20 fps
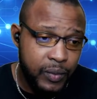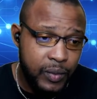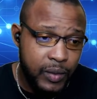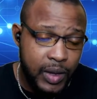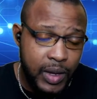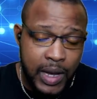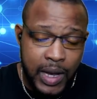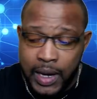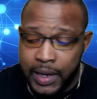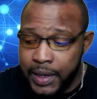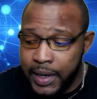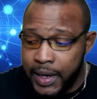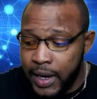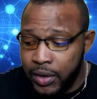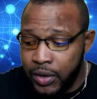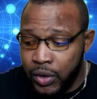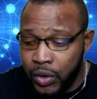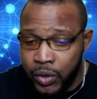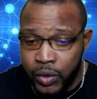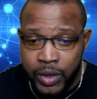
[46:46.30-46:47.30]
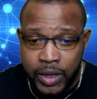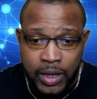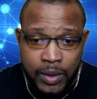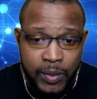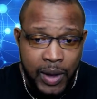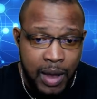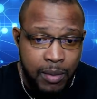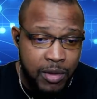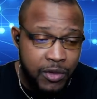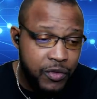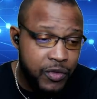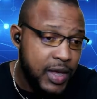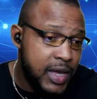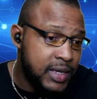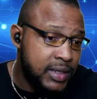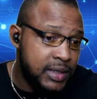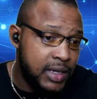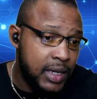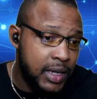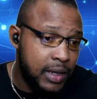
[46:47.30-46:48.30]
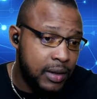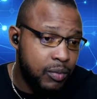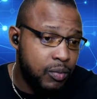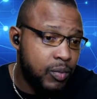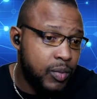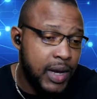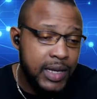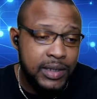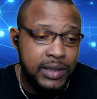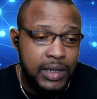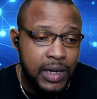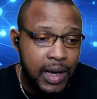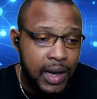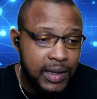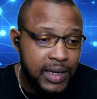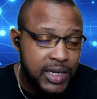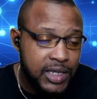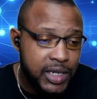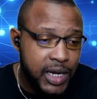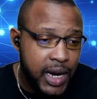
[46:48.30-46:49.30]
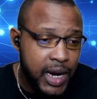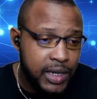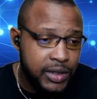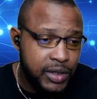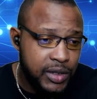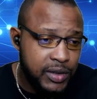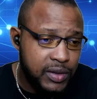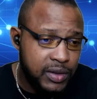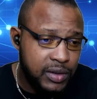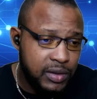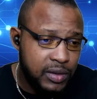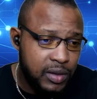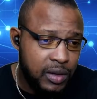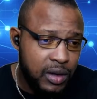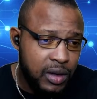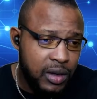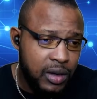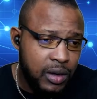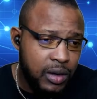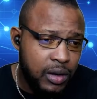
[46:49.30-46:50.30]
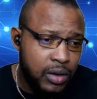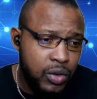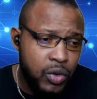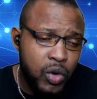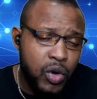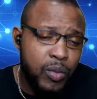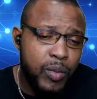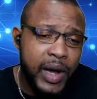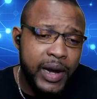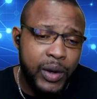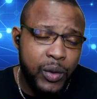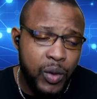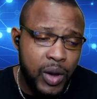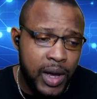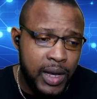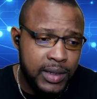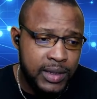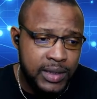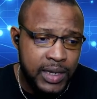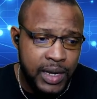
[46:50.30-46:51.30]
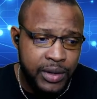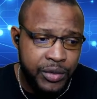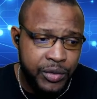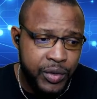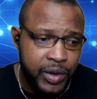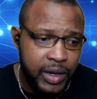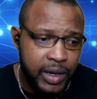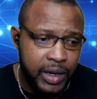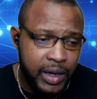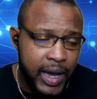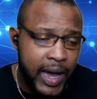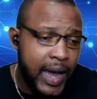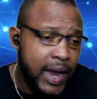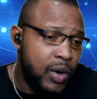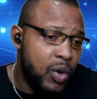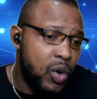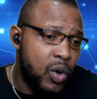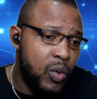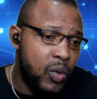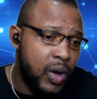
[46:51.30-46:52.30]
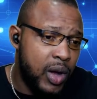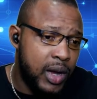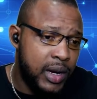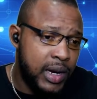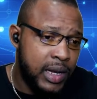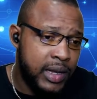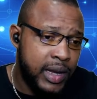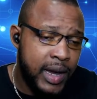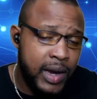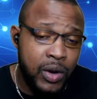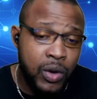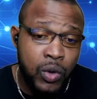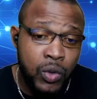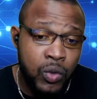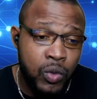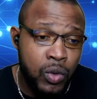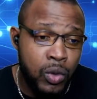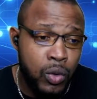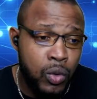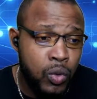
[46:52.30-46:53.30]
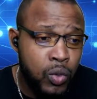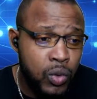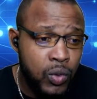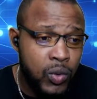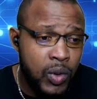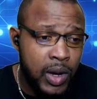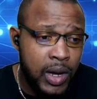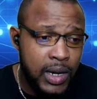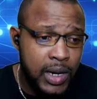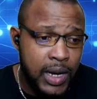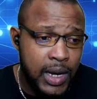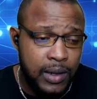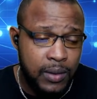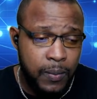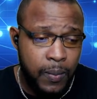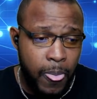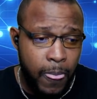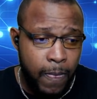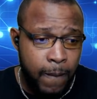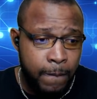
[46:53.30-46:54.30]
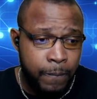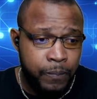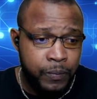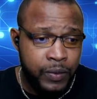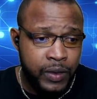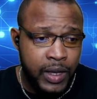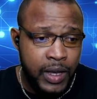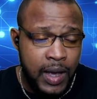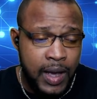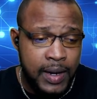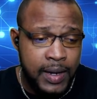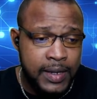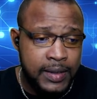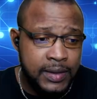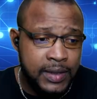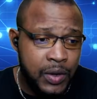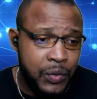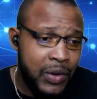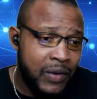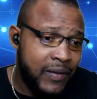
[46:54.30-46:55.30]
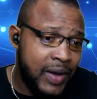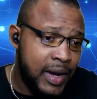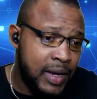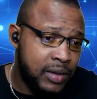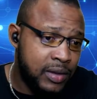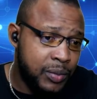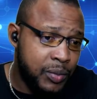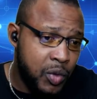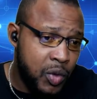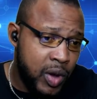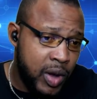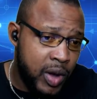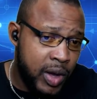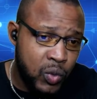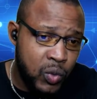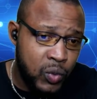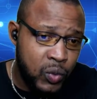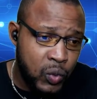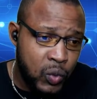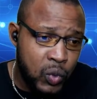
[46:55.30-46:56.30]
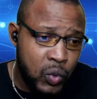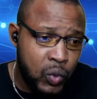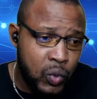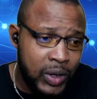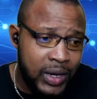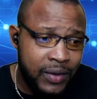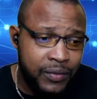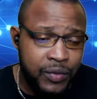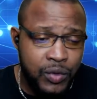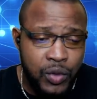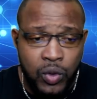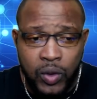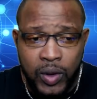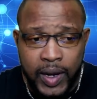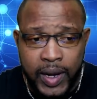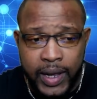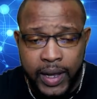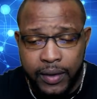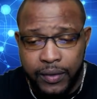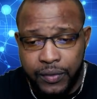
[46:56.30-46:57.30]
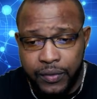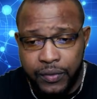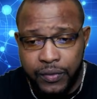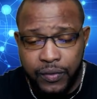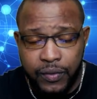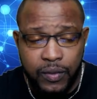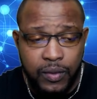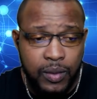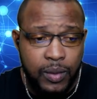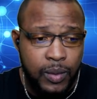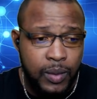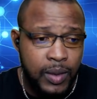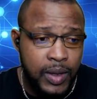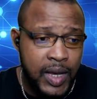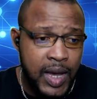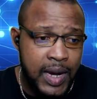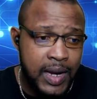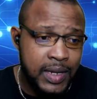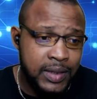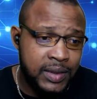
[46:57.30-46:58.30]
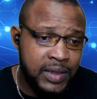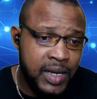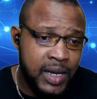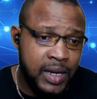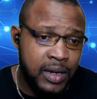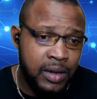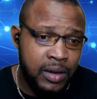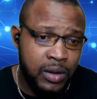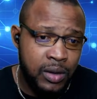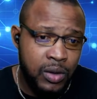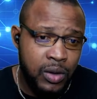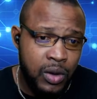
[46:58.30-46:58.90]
And then now he might be facing manslaughter charges. Nobody wants that, really. I don't want that. I don't know who would want that. You understand? We have a little boy who lived no life. You understand?